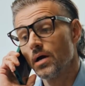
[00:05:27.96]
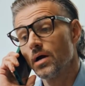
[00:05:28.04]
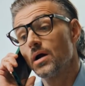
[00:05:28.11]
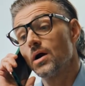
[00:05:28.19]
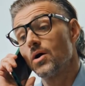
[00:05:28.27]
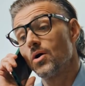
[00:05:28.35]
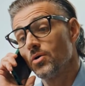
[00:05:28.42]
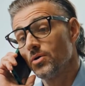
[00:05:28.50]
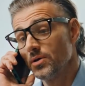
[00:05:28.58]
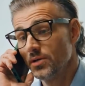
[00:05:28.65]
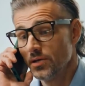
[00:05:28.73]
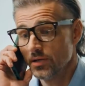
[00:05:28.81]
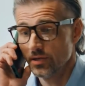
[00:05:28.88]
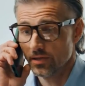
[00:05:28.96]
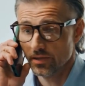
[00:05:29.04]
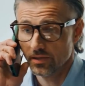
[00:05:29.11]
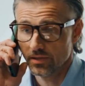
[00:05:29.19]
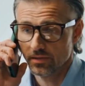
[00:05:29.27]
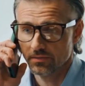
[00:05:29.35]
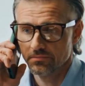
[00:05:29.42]
the phone with
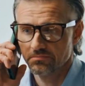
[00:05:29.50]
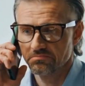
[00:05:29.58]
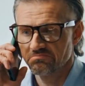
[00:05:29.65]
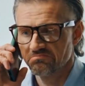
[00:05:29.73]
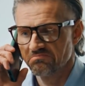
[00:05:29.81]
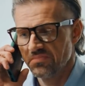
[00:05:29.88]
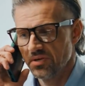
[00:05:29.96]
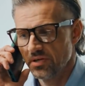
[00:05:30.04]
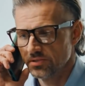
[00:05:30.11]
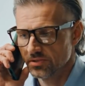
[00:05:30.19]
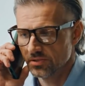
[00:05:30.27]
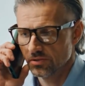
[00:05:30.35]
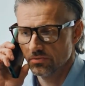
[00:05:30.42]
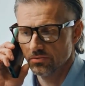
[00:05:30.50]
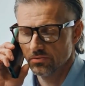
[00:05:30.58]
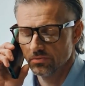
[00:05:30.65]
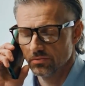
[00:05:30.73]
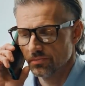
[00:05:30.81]
the customer's bookkeeper.